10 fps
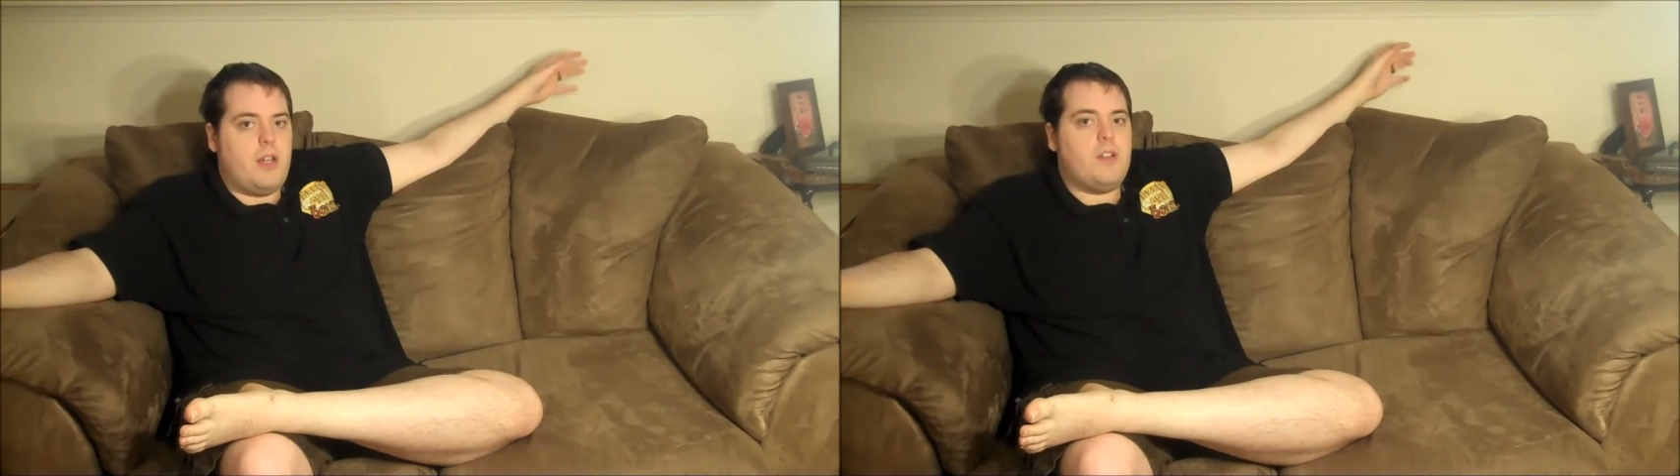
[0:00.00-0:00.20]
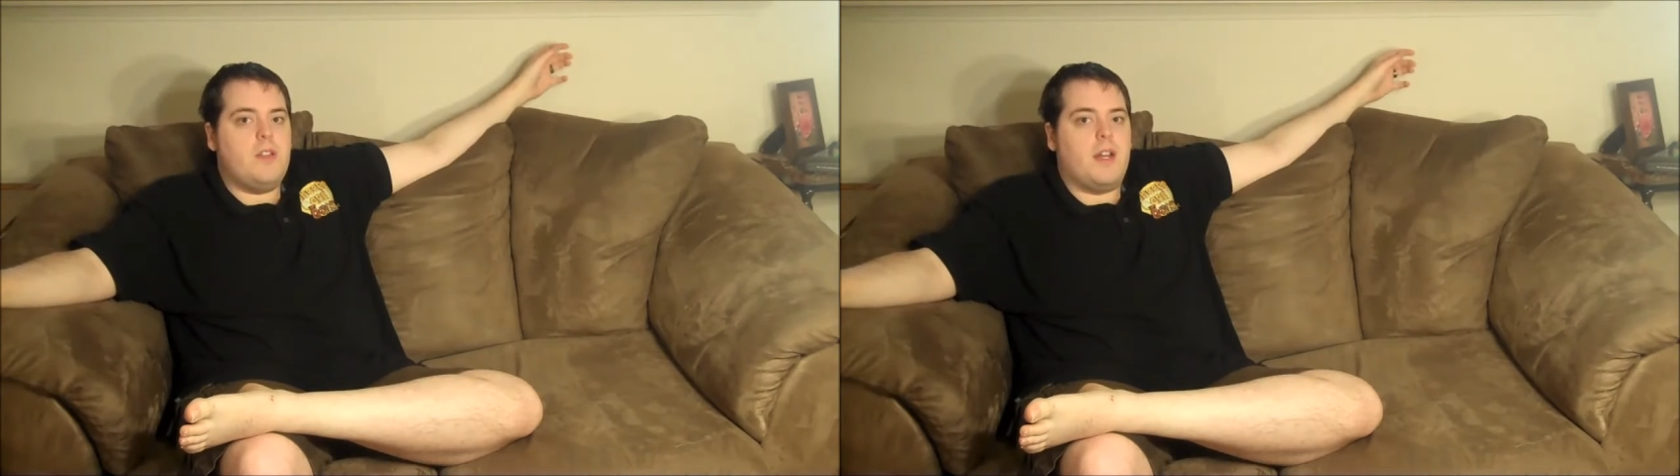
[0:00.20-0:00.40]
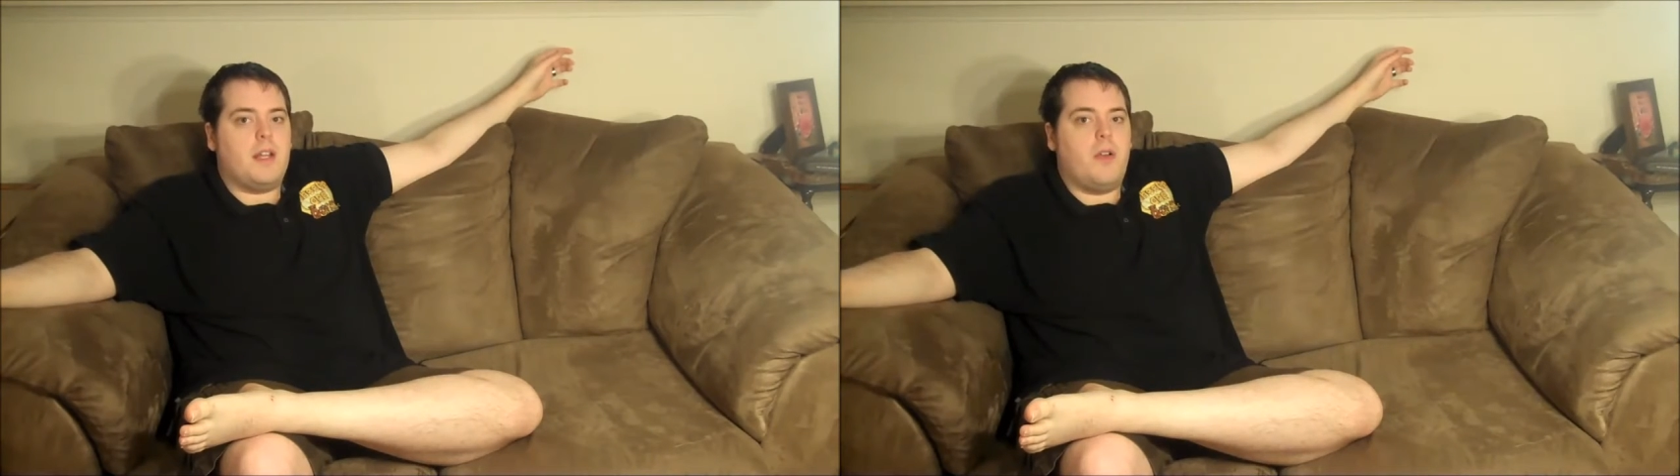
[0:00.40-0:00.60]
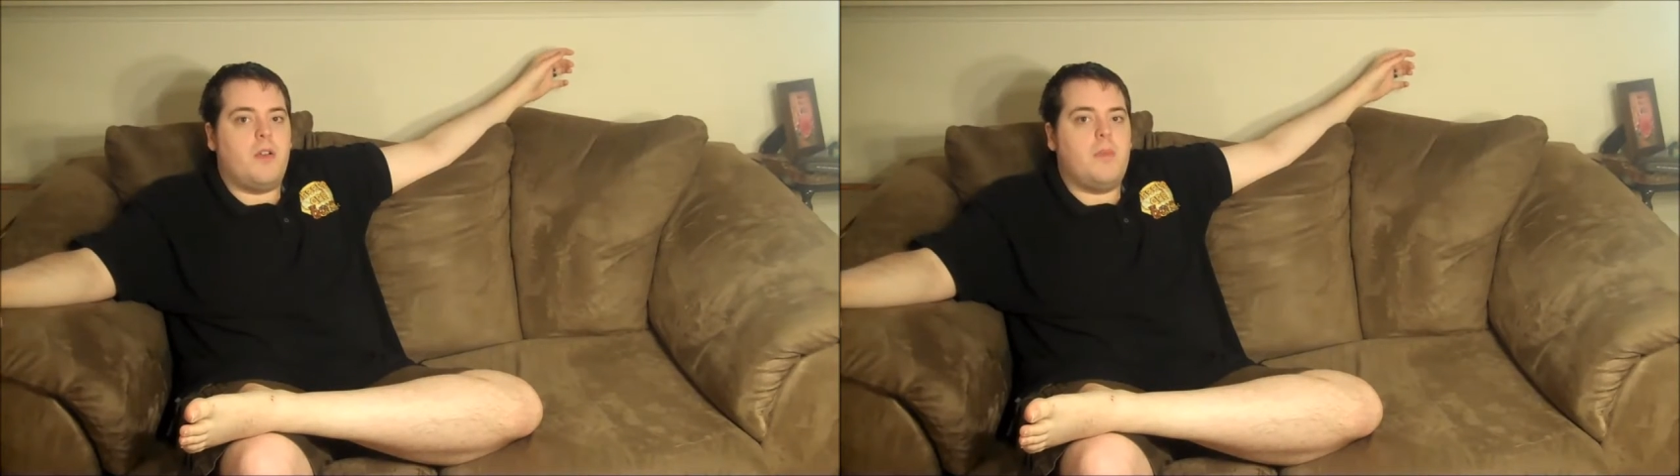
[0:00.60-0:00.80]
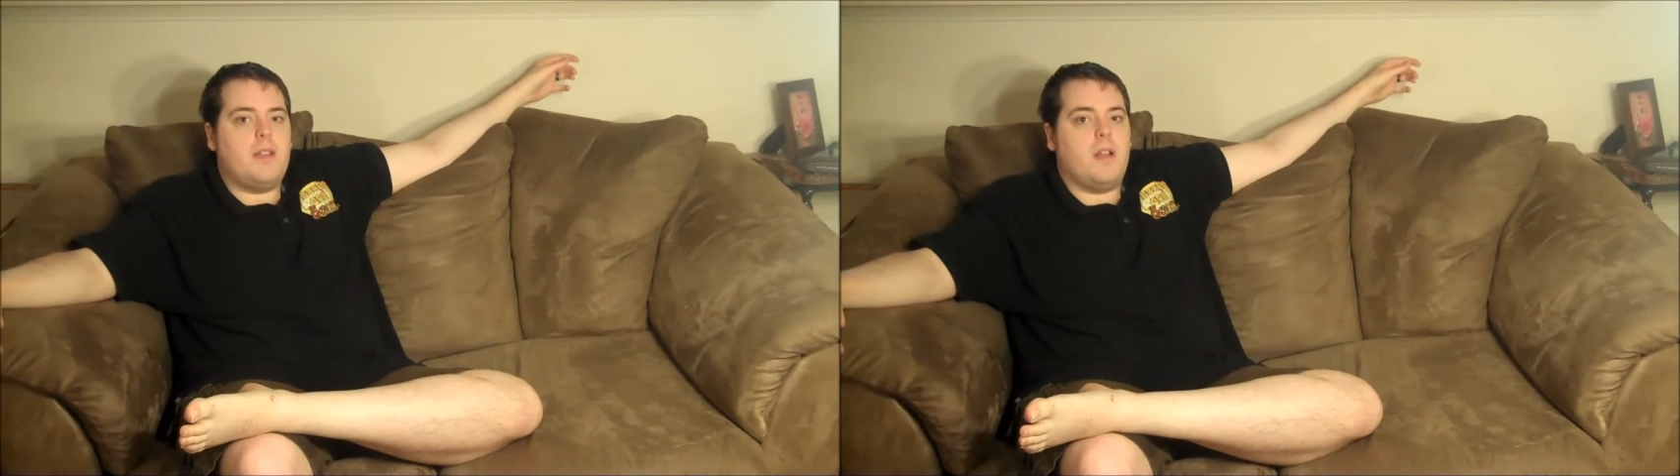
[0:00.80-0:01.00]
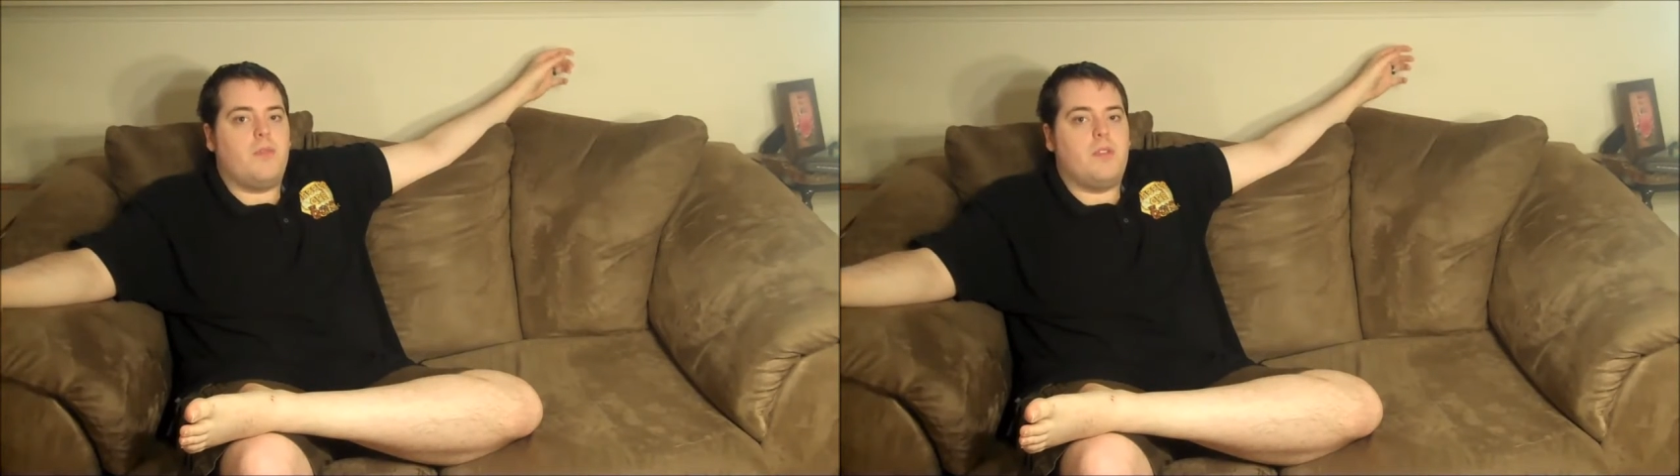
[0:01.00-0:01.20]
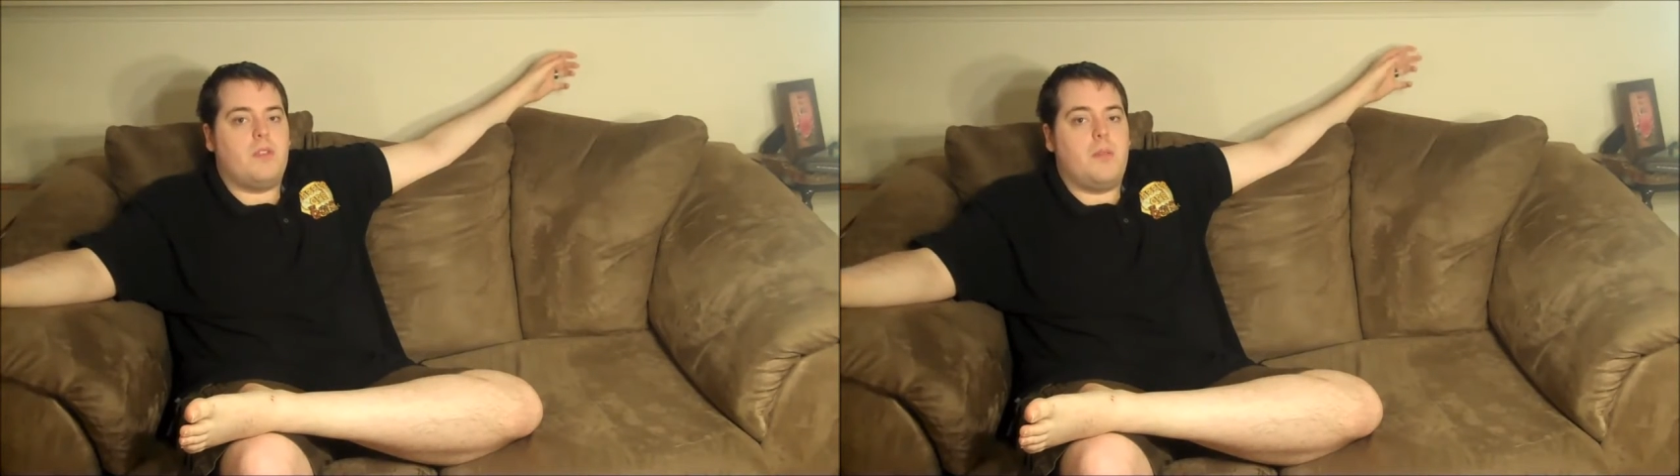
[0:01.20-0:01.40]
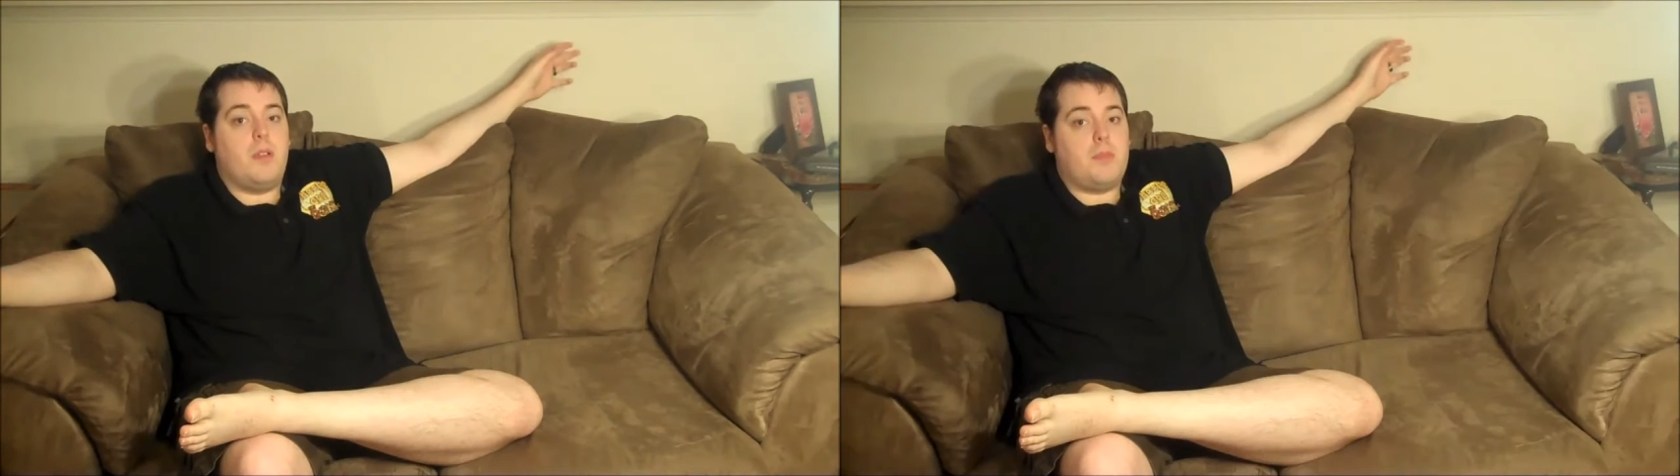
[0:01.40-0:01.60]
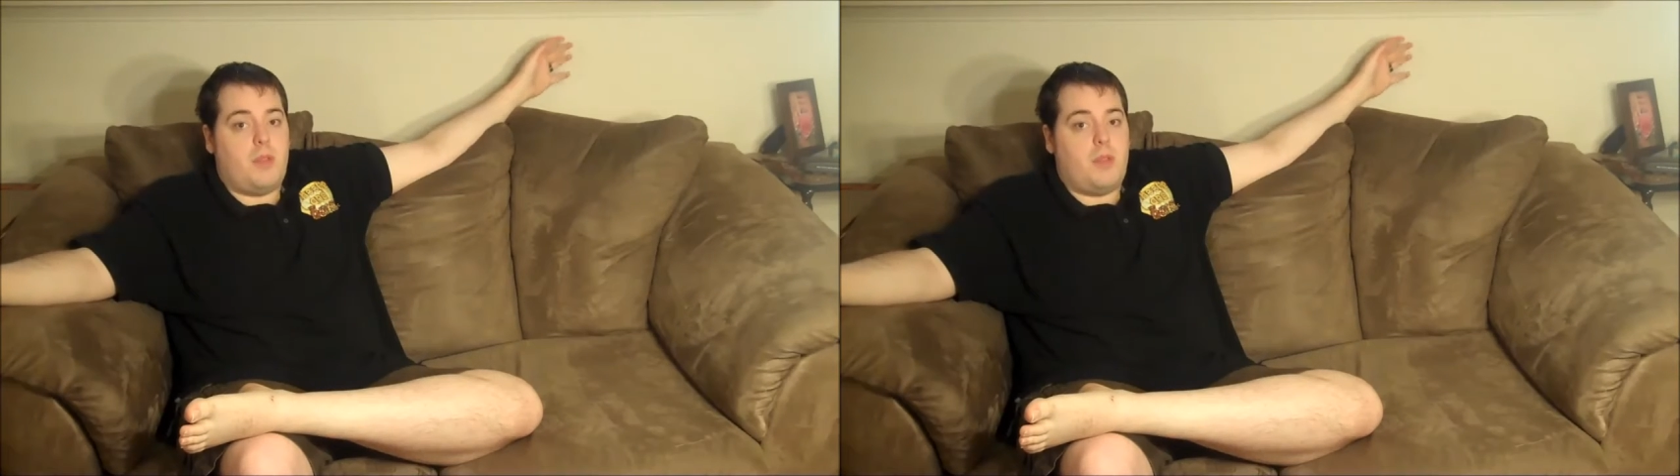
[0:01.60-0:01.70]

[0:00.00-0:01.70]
engine that I coded myself in C++.